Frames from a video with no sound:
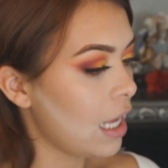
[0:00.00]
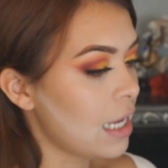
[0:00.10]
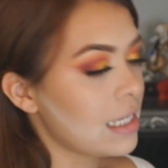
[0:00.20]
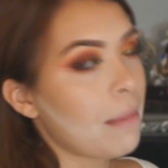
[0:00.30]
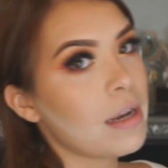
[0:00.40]

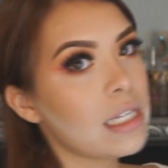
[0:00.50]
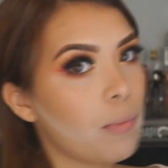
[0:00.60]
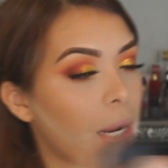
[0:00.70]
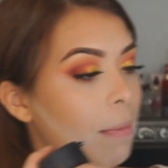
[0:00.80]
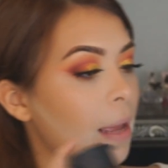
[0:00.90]
is I'm going to
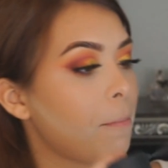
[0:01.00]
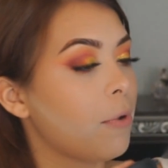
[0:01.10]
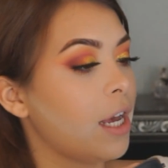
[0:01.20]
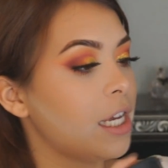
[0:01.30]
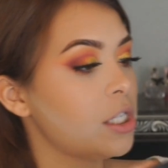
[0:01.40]
spray my
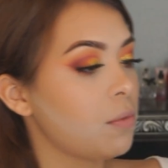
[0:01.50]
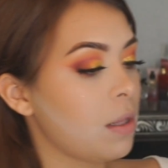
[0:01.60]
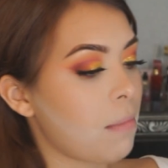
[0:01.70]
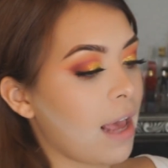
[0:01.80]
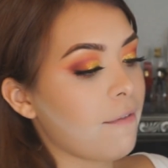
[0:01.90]
brush
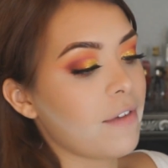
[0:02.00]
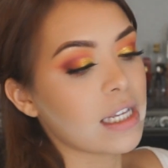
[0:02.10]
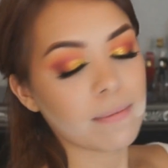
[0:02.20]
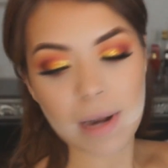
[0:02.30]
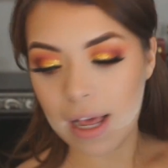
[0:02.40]
with MAC
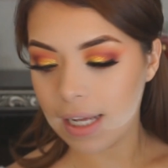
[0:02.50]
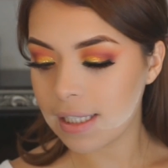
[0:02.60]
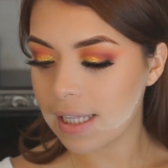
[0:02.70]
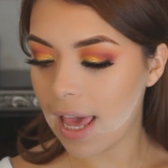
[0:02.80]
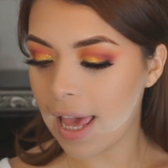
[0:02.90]
Fix
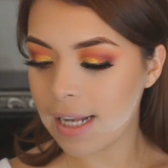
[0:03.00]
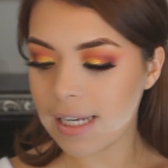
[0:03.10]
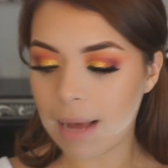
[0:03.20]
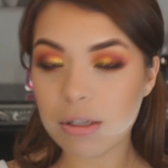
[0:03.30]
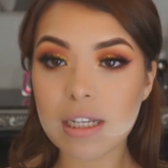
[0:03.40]
Plus,
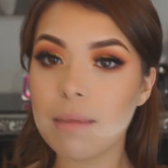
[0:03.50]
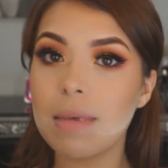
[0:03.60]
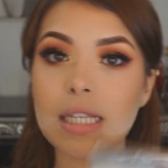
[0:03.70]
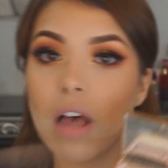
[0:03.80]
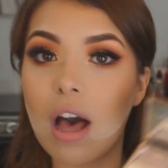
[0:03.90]
and I'm just going
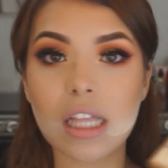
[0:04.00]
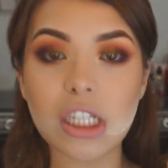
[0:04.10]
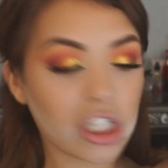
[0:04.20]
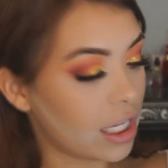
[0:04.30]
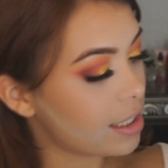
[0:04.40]
to mix all
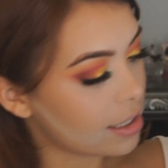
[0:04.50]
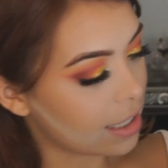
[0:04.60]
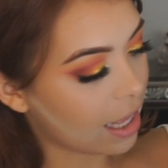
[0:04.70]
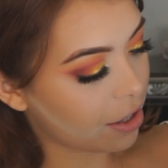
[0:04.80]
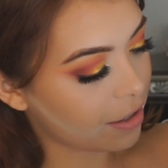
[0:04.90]
these shades
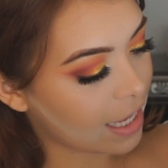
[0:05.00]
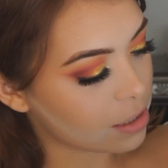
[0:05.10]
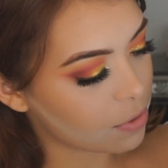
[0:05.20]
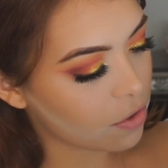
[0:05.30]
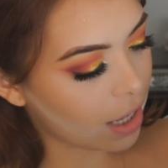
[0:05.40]
together.
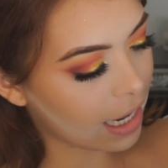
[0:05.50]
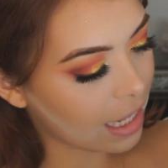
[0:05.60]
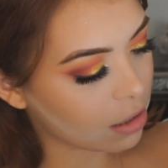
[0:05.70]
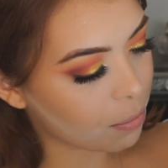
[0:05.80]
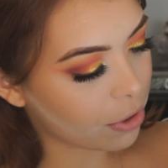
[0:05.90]
That's when you get
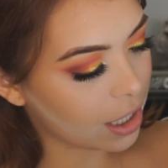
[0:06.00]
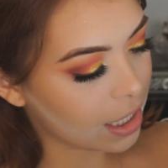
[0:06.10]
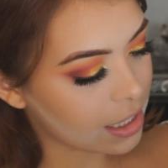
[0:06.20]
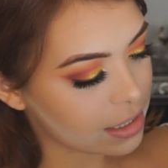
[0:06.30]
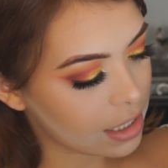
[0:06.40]
like the
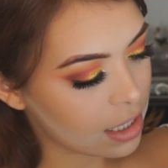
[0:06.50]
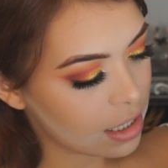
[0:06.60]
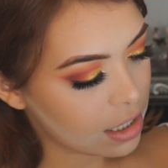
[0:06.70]
prettiest